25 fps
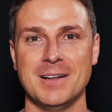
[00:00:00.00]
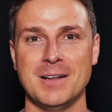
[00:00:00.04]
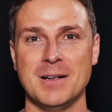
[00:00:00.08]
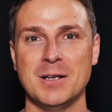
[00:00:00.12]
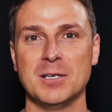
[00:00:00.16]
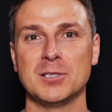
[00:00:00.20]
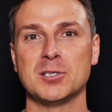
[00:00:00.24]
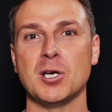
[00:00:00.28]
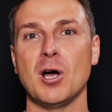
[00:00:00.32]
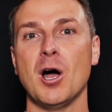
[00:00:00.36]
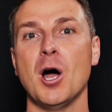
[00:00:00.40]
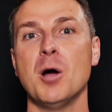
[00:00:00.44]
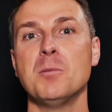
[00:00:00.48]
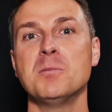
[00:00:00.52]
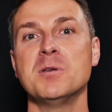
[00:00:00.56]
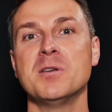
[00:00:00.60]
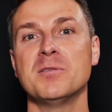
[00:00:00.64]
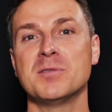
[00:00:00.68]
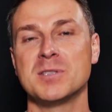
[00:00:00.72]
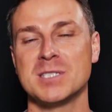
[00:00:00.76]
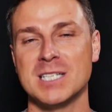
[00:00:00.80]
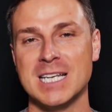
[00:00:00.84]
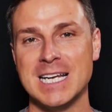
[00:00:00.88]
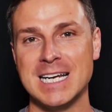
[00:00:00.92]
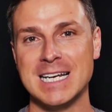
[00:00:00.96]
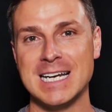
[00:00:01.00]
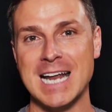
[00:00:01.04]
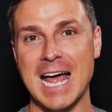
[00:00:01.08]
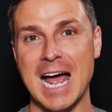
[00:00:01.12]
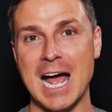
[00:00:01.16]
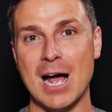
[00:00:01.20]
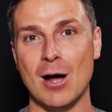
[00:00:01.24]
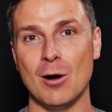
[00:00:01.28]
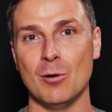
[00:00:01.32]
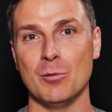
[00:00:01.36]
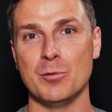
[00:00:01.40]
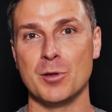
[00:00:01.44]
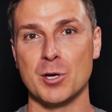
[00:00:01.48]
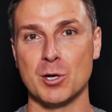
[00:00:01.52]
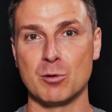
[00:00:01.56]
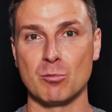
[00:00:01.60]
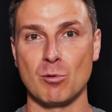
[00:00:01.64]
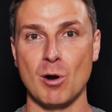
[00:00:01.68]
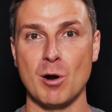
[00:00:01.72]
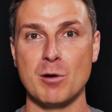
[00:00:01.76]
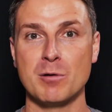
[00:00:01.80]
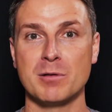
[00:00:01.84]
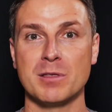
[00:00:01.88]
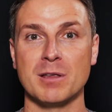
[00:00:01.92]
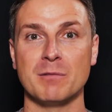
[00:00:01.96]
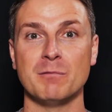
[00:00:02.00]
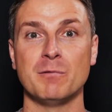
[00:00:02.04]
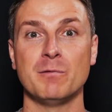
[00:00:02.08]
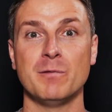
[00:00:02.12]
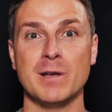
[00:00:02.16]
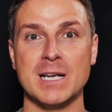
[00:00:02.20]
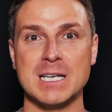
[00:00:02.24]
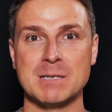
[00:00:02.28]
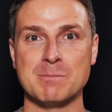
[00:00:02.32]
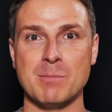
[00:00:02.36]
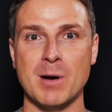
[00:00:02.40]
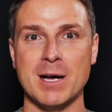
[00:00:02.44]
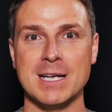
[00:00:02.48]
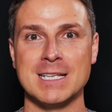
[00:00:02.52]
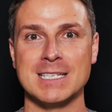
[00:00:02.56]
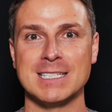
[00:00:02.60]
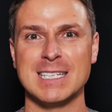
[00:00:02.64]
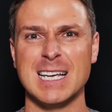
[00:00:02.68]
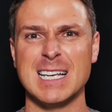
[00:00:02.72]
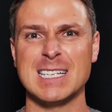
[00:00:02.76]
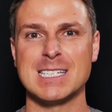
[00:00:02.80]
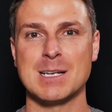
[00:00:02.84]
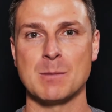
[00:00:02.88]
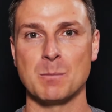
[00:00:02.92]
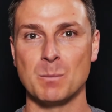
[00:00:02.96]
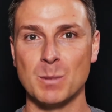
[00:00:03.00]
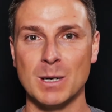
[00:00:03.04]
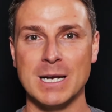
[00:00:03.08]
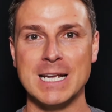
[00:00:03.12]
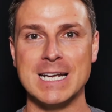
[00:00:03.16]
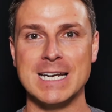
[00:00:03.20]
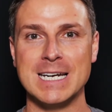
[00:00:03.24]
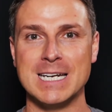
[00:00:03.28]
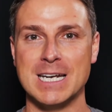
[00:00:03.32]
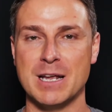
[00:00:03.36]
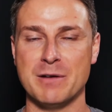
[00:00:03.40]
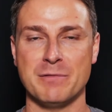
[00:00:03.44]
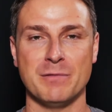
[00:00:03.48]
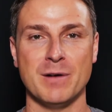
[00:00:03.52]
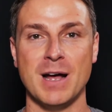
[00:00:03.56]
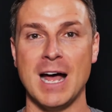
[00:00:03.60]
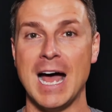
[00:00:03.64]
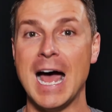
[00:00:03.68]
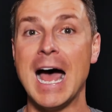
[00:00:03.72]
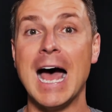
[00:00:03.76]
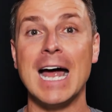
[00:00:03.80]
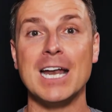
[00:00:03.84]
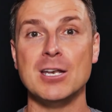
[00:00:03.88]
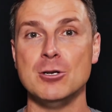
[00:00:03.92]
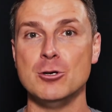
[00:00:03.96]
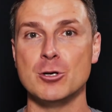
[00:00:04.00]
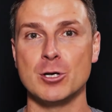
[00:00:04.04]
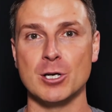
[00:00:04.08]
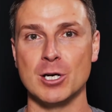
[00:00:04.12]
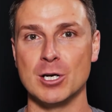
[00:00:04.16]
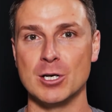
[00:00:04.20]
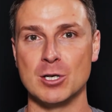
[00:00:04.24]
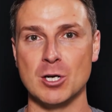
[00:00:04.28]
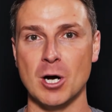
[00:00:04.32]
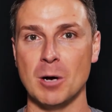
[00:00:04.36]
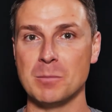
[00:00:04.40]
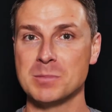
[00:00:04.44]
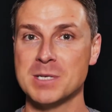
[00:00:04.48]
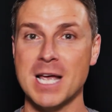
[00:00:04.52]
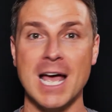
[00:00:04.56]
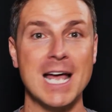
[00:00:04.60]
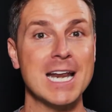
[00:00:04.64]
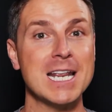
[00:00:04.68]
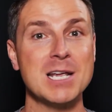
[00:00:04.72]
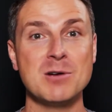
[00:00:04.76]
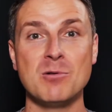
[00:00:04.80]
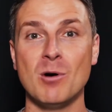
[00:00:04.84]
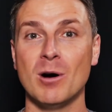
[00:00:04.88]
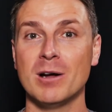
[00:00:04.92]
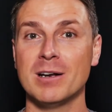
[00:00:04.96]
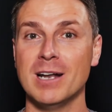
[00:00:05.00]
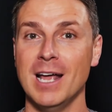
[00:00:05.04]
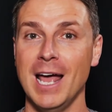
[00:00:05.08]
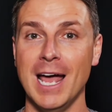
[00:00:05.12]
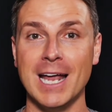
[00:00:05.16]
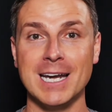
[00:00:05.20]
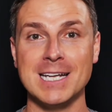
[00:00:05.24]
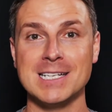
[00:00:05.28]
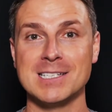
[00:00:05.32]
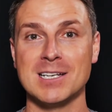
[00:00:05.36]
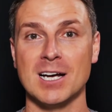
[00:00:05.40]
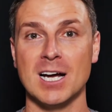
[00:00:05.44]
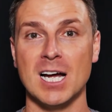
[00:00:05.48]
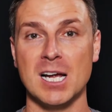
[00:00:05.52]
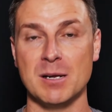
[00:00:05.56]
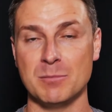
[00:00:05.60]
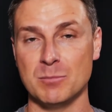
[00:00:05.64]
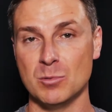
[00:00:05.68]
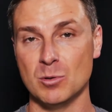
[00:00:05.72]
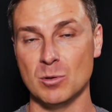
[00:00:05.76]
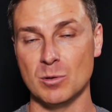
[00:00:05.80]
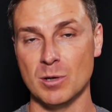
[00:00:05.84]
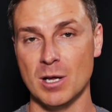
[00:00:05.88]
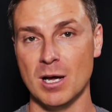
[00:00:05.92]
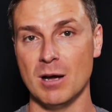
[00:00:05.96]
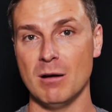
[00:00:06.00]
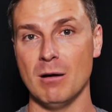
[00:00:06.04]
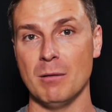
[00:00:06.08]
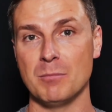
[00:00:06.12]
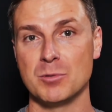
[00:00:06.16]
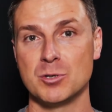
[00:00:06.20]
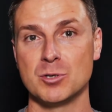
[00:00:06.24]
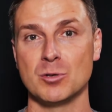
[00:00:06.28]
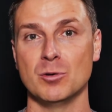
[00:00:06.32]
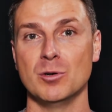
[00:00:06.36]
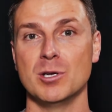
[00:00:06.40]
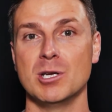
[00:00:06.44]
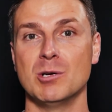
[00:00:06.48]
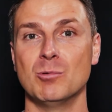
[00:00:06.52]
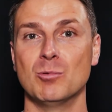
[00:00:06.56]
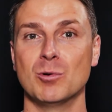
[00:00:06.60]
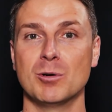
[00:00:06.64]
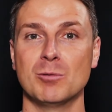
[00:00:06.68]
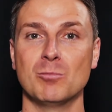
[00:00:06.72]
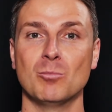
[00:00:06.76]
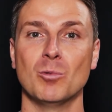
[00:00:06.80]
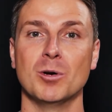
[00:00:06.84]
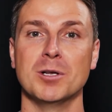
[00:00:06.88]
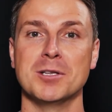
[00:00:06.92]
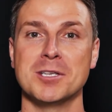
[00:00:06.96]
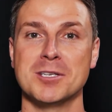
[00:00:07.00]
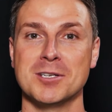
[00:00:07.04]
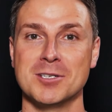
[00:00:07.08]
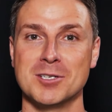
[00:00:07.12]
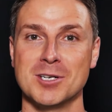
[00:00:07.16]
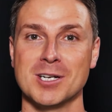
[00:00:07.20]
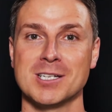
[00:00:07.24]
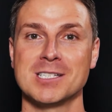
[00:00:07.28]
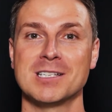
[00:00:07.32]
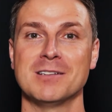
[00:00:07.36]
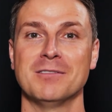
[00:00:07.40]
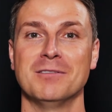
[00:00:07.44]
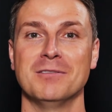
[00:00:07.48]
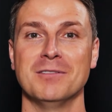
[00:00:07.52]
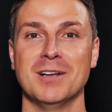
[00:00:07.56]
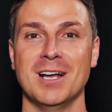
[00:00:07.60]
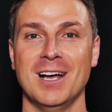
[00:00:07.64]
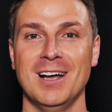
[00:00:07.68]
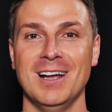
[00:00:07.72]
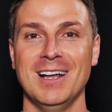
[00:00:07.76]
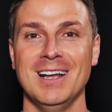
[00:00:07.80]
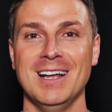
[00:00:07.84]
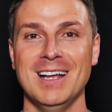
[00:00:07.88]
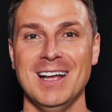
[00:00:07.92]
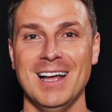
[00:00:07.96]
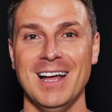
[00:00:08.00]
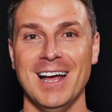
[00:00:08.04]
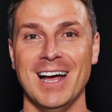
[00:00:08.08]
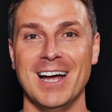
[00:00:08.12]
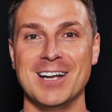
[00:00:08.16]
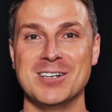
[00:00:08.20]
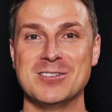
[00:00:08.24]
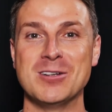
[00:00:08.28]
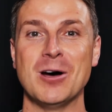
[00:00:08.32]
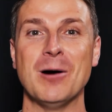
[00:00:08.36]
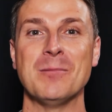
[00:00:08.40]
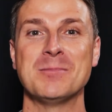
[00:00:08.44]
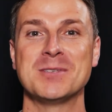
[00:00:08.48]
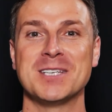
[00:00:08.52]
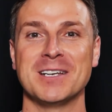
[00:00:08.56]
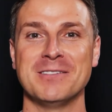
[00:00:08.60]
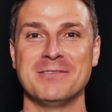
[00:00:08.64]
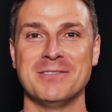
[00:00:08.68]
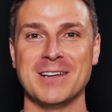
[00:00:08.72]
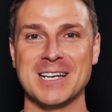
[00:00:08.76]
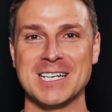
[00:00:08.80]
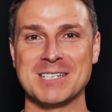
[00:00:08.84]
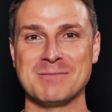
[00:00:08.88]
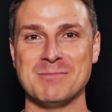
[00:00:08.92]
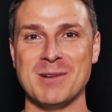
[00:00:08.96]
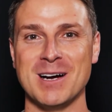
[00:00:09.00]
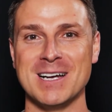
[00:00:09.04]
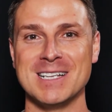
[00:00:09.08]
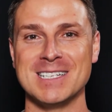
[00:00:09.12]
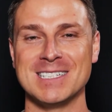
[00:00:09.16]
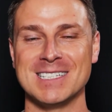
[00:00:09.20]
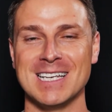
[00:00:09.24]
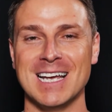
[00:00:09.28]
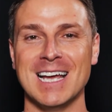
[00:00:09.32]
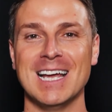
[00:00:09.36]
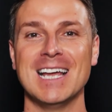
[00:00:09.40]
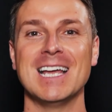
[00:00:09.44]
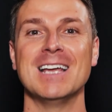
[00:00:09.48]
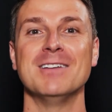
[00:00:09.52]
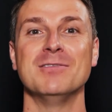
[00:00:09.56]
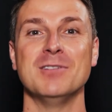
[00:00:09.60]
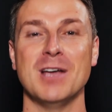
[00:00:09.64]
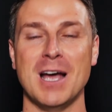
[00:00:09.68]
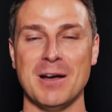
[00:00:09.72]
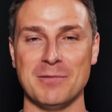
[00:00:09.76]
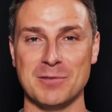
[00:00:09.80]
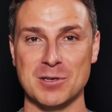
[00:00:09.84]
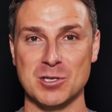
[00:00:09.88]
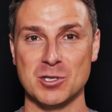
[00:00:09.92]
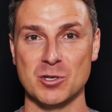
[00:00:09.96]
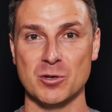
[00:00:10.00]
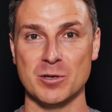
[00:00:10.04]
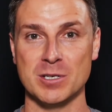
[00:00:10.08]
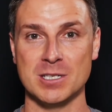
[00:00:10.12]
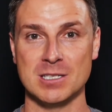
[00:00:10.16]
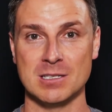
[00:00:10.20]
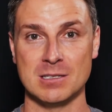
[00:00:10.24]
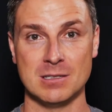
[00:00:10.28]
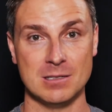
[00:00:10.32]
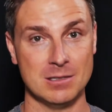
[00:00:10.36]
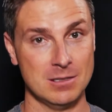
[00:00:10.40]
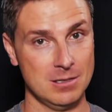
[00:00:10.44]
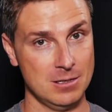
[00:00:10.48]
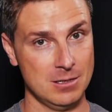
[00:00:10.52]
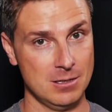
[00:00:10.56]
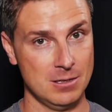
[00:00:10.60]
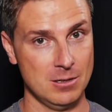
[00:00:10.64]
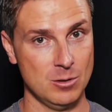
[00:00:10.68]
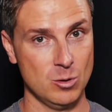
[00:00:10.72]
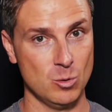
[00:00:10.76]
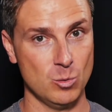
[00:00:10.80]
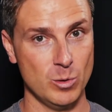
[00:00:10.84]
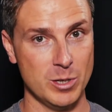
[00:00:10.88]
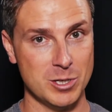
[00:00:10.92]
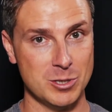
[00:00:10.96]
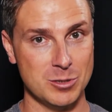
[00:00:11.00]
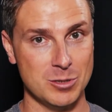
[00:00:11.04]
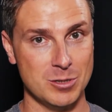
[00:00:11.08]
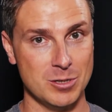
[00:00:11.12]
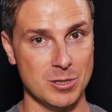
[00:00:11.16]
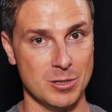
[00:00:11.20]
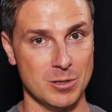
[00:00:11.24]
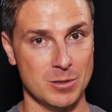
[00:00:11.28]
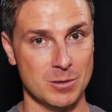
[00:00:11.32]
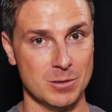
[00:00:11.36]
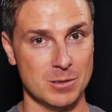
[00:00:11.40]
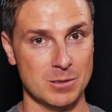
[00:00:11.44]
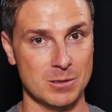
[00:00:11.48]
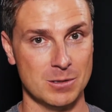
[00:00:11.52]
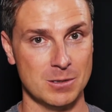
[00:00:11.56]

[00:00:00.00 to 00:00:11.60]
So I hope you've seen how the growth and fixed mindsets completely differ, and you can adopt anyone anytime, although I'm sure you wouldn't want to just adopt a fixed mindset if you have the choice, which you do.